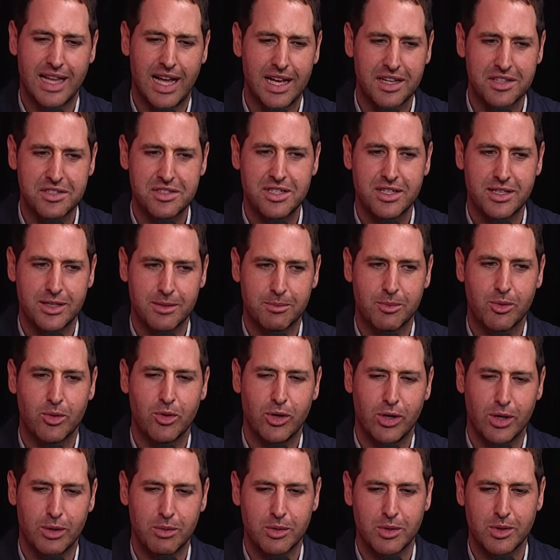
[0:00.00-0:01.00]
last year to
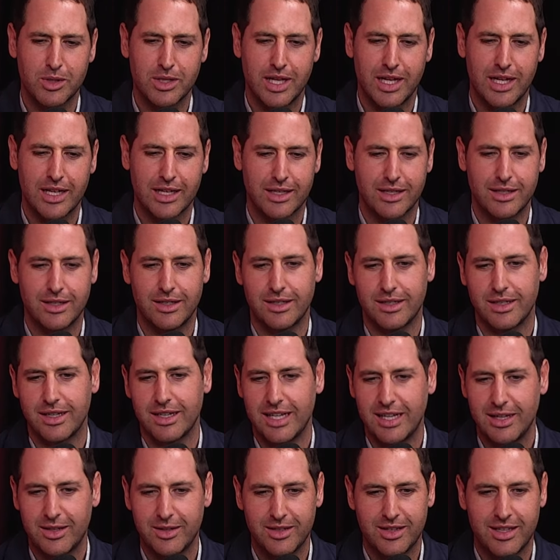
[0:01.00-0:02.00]
Port. We were like, oh,
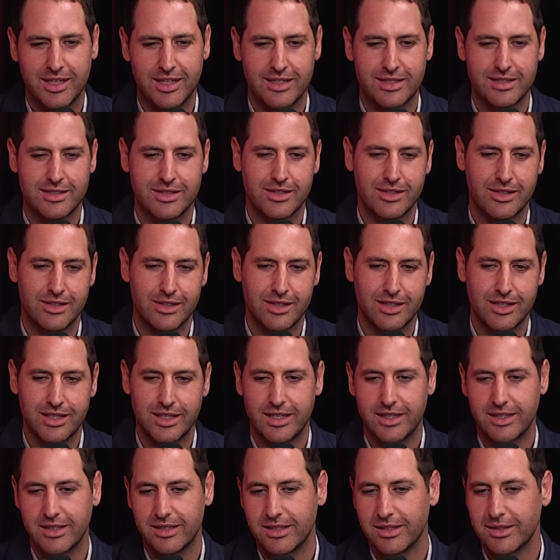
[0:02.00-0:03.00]
how are these, you know,
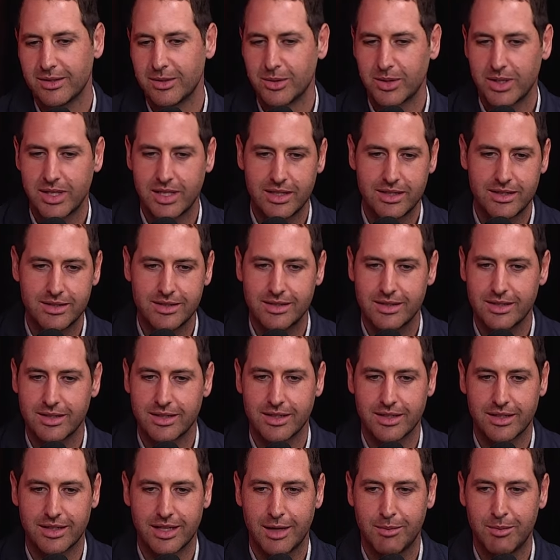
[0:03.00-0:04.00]
young little kids
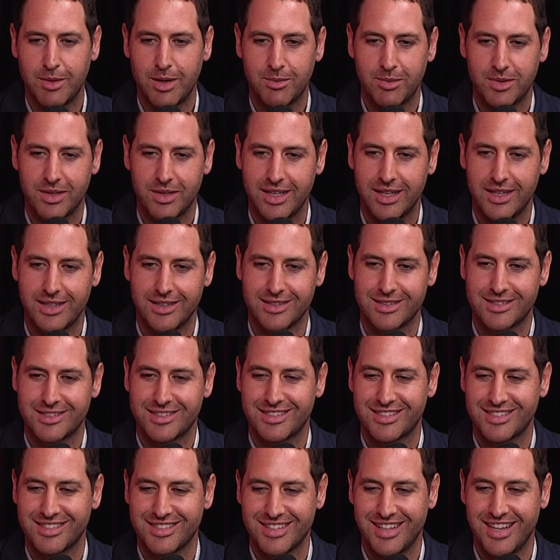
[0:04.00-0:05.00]
gonna come up
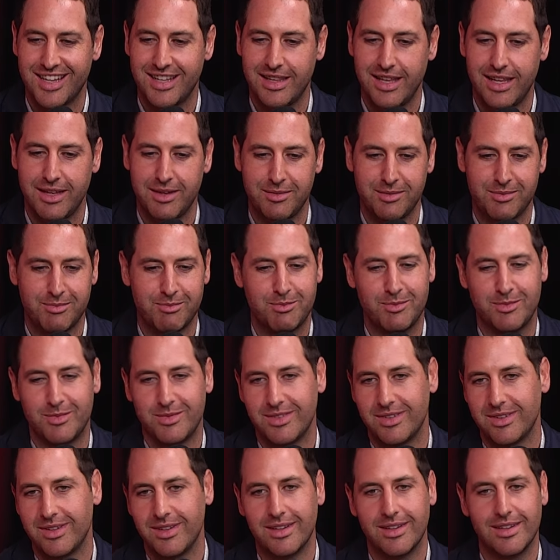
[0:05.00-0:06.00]
against? And then,
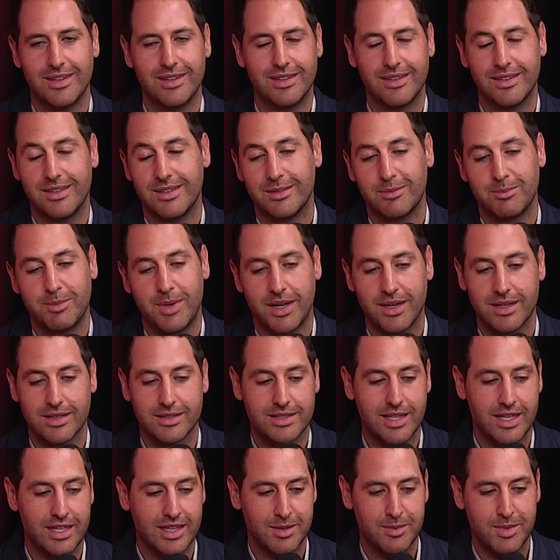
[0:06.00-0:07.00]
yeah,
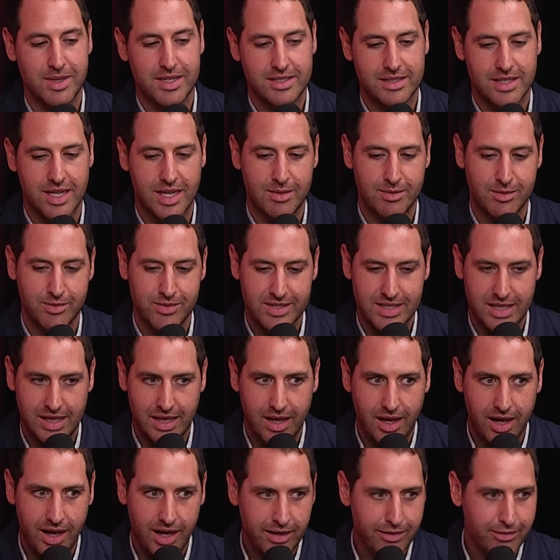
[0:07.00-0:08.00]
Butters had the best game of his
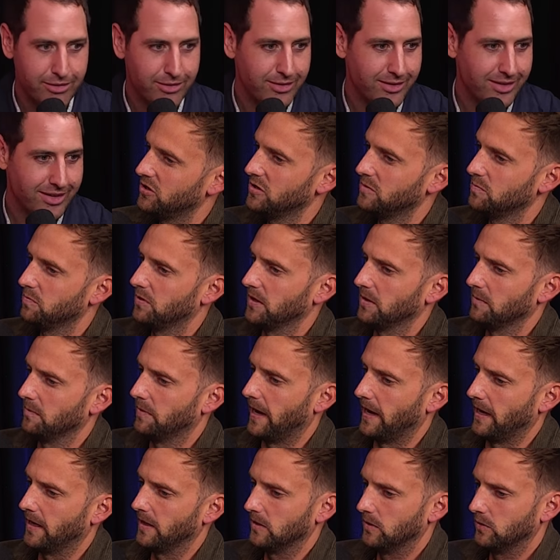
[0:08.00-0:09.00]
life. Let's uh, just bring
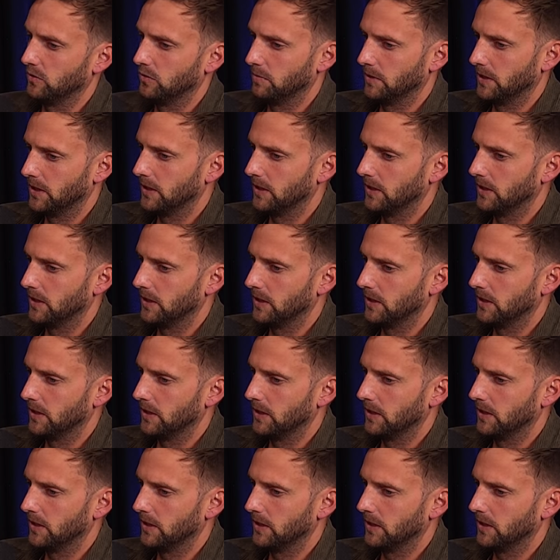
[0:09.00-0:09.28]
it back a little